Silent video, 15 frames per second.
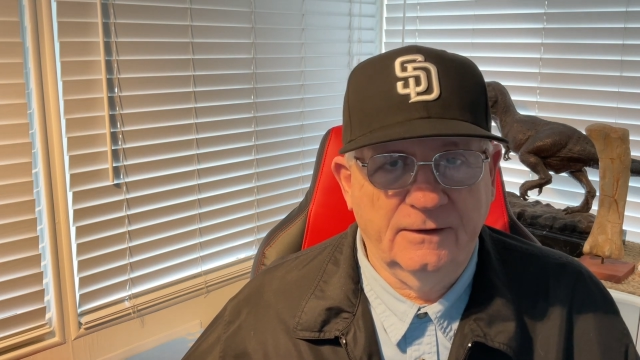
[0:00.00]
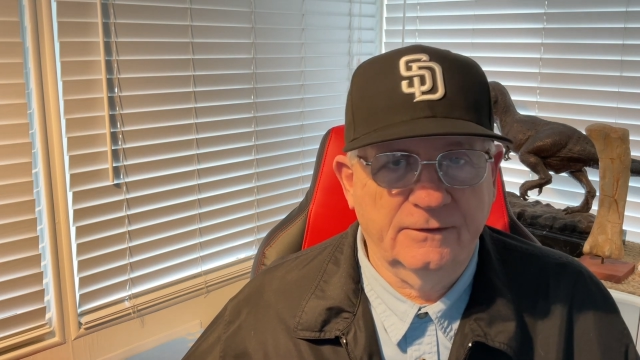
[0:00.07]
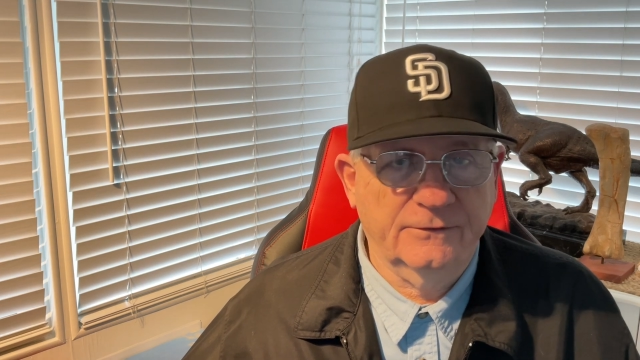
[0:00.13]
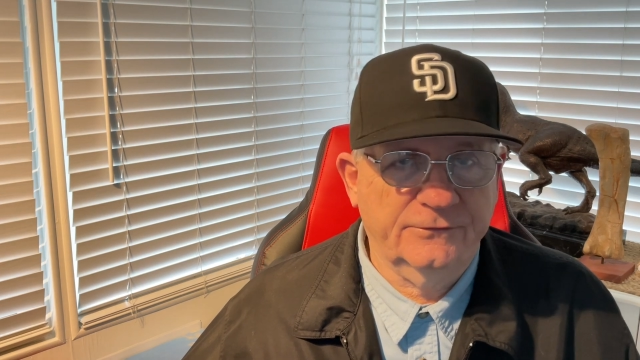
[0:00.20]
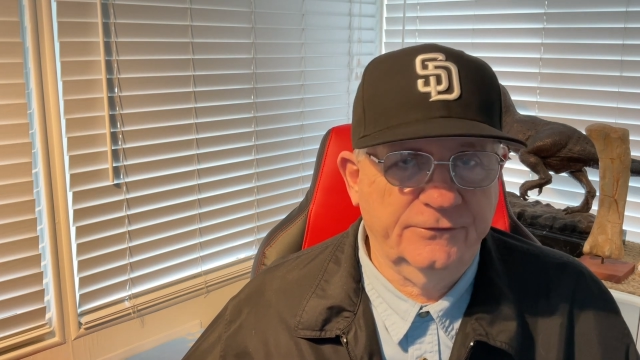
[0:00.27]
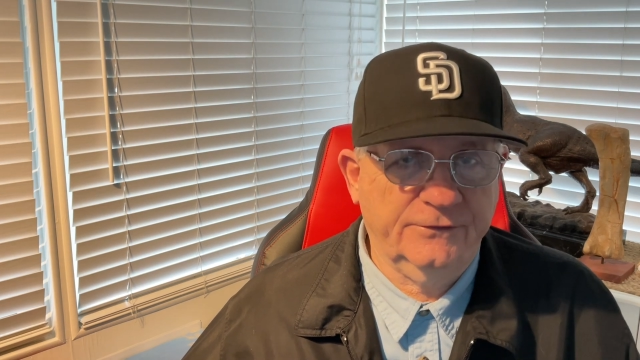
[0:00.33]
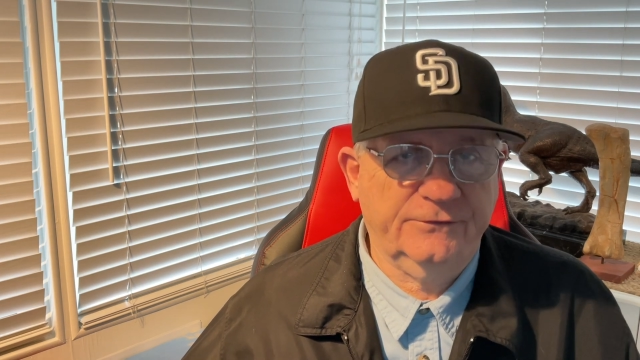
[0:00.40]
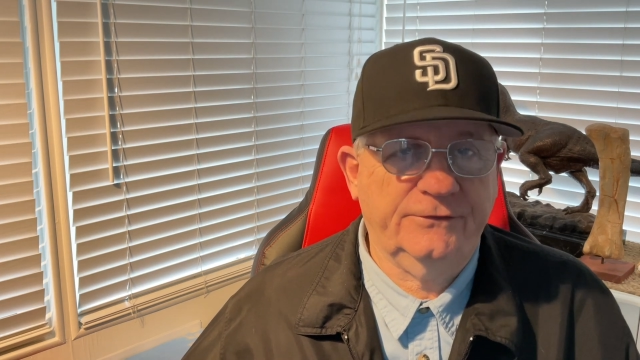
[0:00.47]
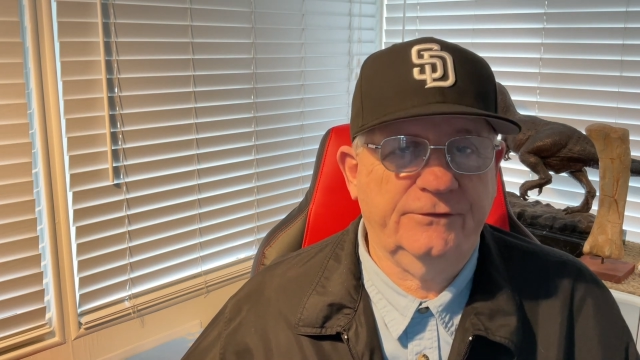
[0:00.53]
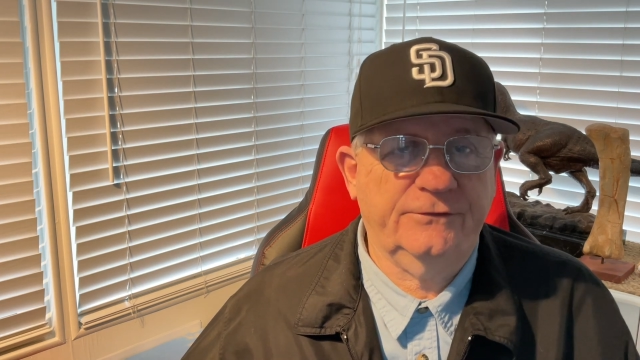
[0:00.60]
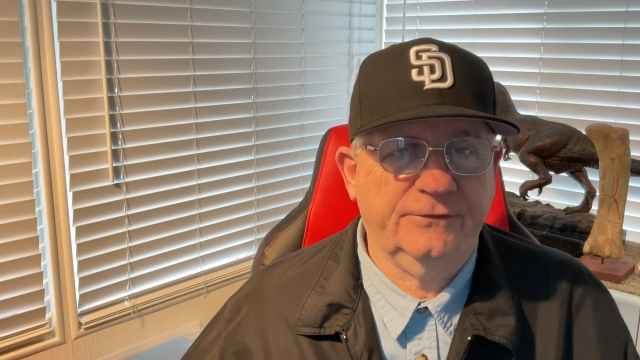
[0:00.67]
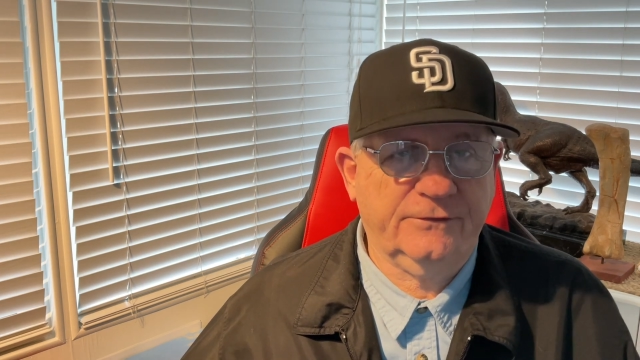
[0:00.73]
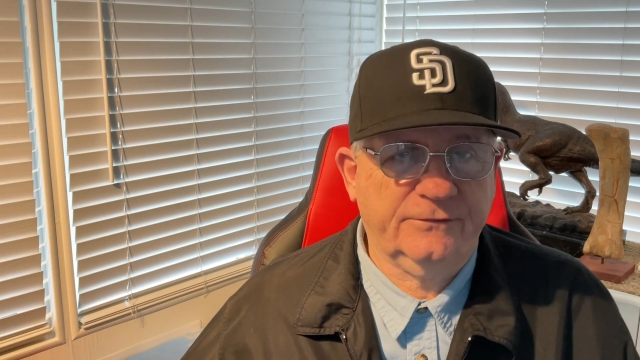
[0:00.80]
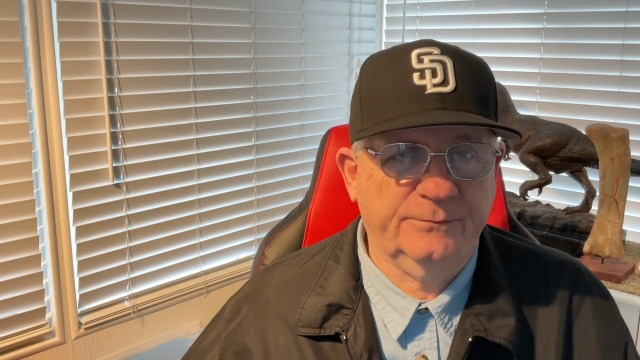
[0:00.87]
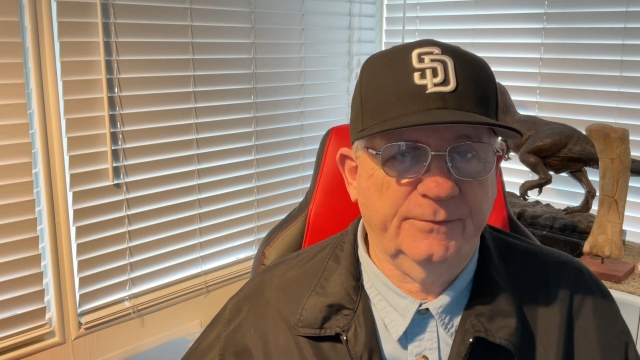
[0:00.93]

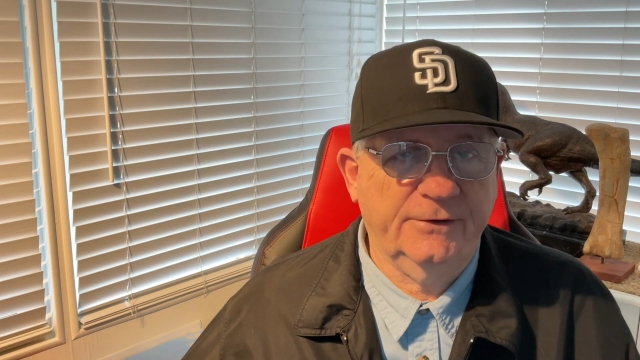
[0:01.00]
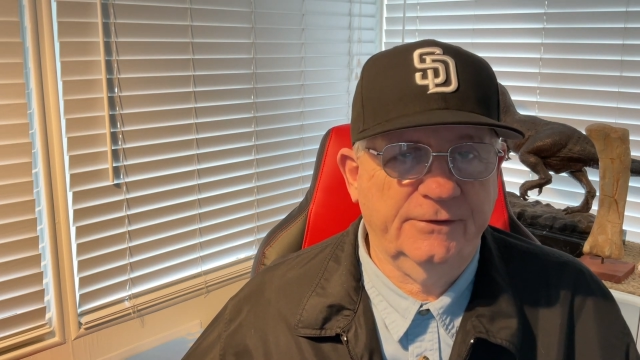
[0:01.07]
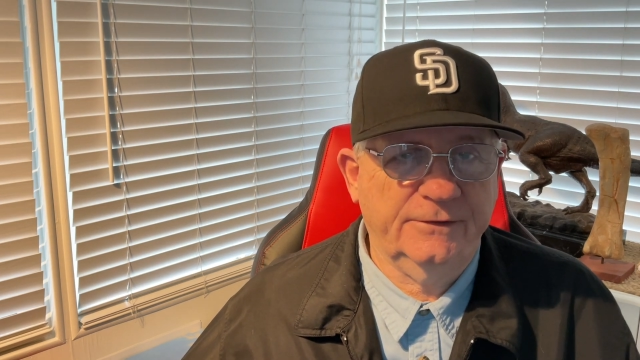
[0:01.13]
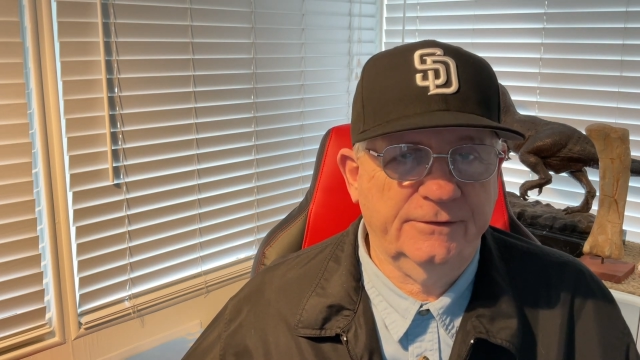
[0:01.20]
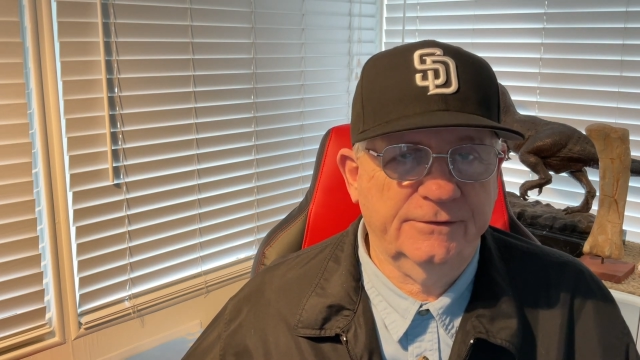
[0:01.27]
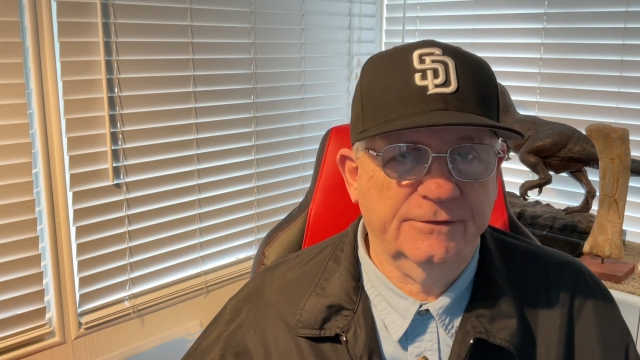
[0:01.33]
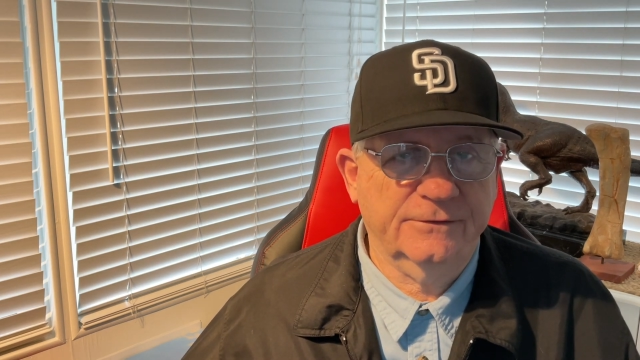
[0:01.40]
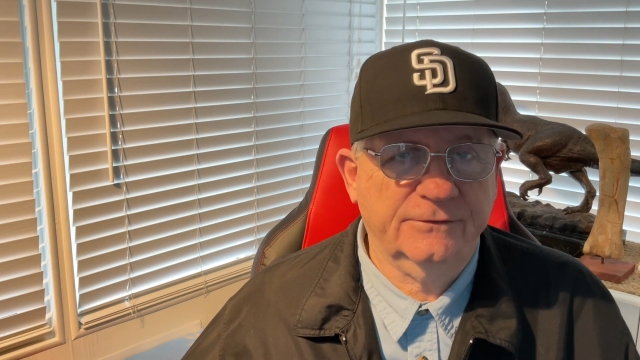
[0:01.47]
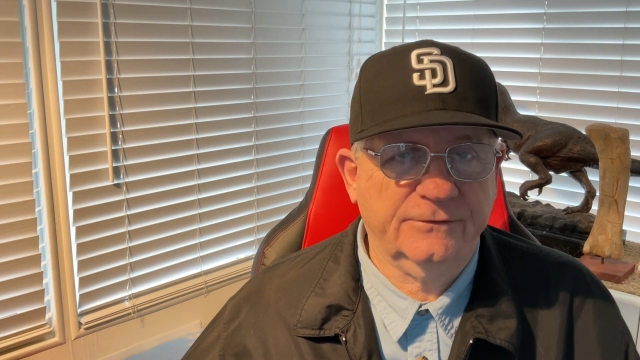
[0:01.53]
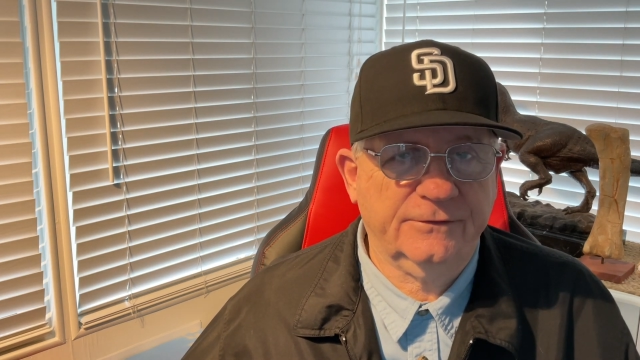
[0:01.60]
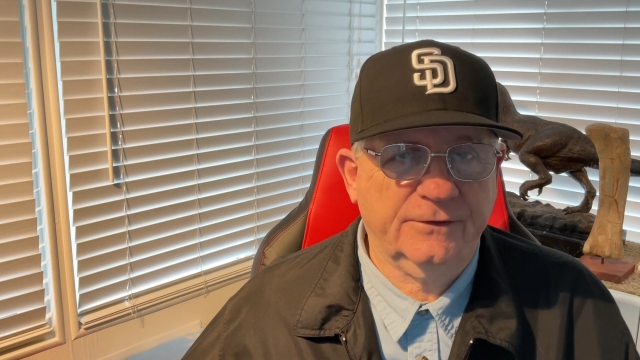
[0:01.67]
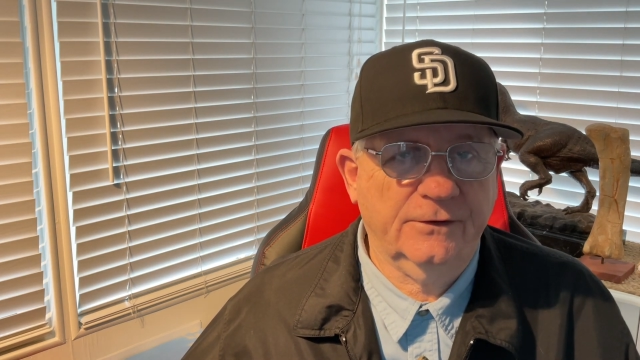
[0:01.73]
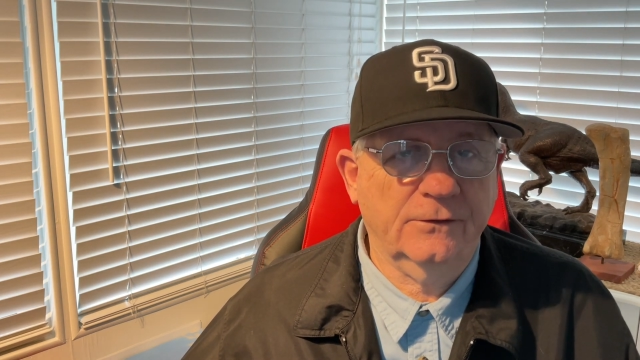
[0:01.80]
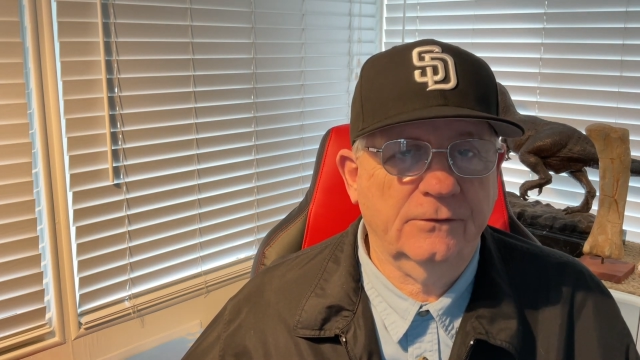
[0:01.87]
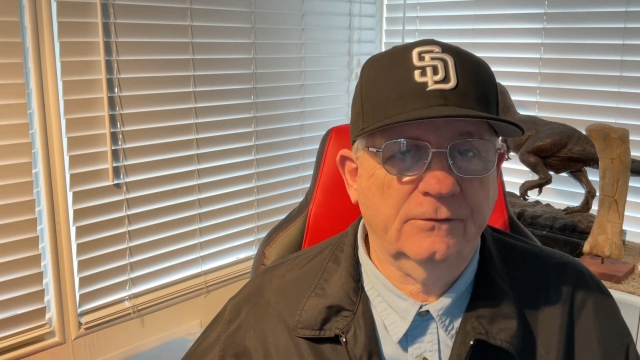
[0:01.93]
66 million years
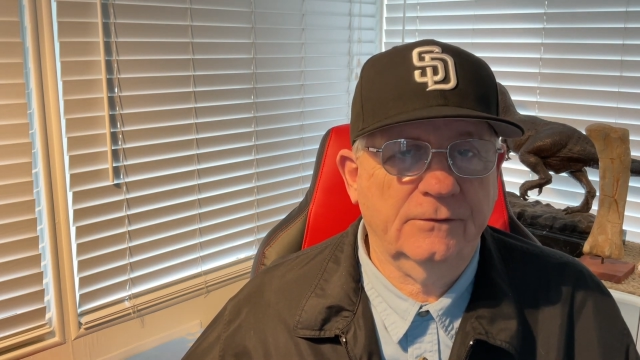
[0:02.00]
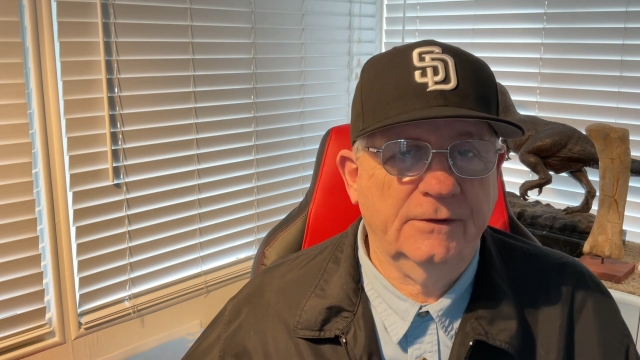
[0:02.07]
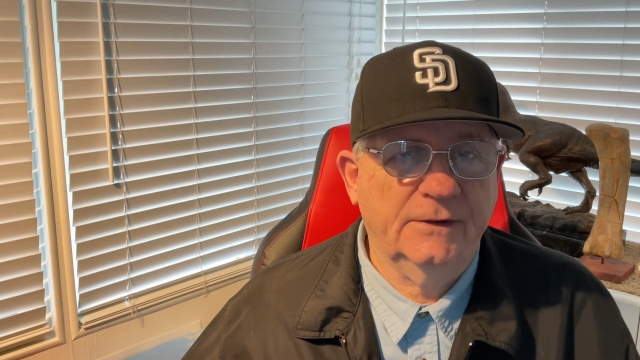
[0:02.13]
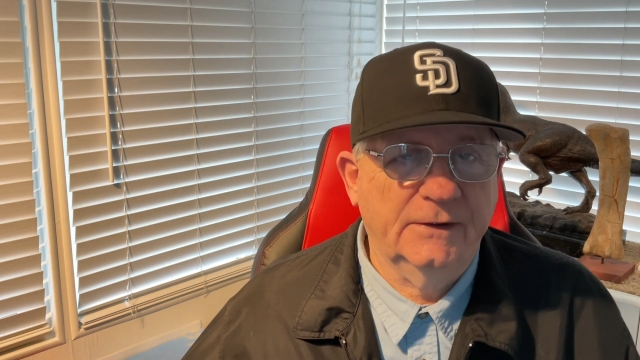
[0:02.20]
ago,